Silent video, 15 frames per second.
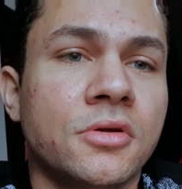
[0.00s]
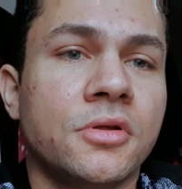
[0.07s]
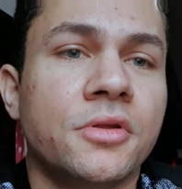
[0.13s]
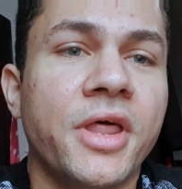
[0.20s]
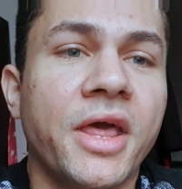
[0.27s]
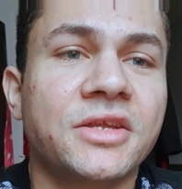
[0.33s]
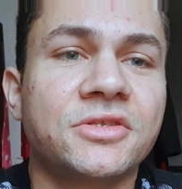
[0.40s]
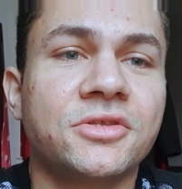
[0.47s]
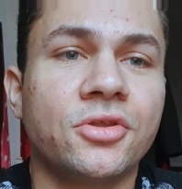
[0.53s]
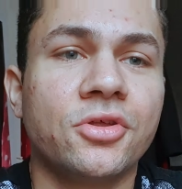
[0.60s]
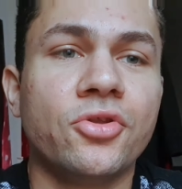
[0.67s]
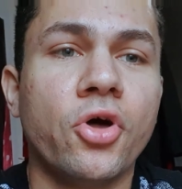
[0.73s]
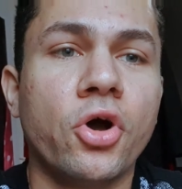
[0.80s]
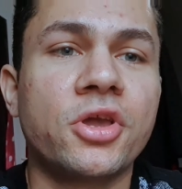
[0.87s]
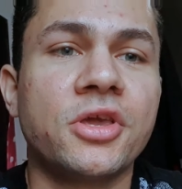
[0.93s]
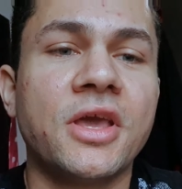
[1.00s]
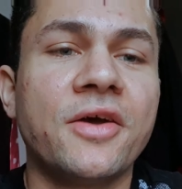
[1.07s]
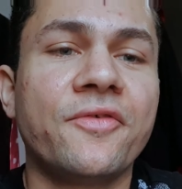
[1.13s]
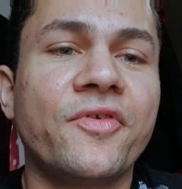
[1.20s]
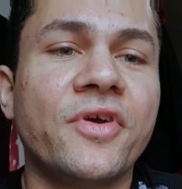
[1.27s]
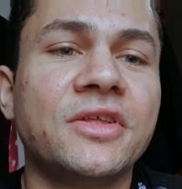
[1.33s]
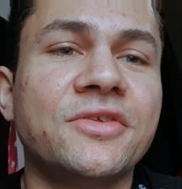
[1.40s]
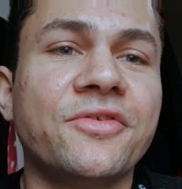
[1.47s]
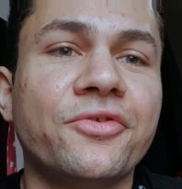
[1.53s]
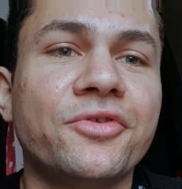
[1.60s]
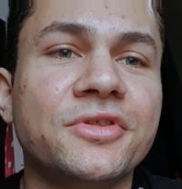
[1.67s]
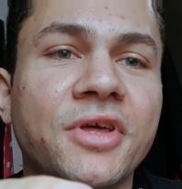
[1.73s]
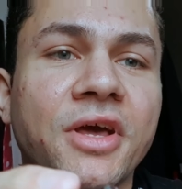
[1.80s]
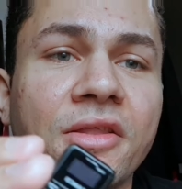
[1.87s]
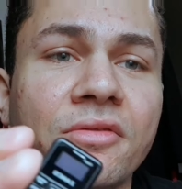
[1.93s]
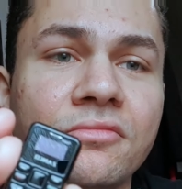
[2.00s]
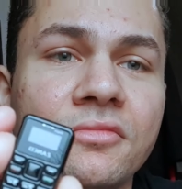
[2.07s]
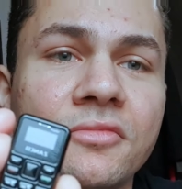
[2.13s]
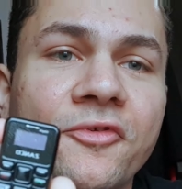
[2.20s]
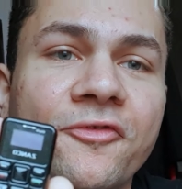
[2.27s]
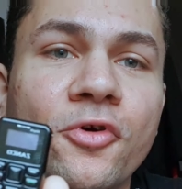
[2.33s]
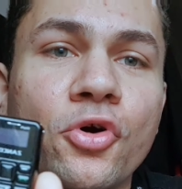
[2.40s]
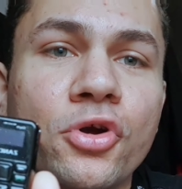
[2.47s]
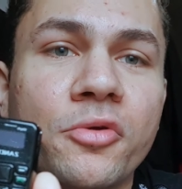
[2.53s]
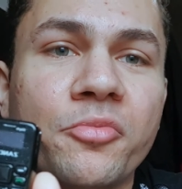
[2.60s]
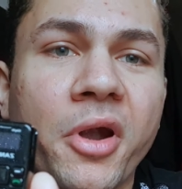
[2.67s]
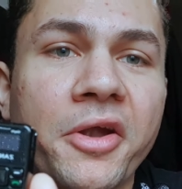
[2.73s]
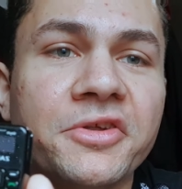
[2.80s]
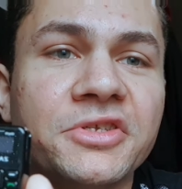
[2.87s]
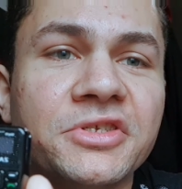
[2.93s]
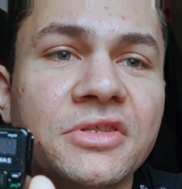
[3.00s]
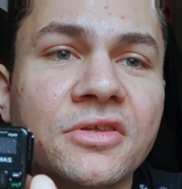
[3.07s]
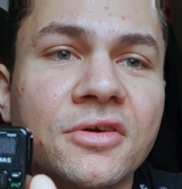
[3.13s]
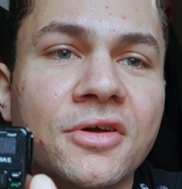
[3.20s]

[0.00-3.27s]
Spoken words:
next to the Nokia 3310 for comparison.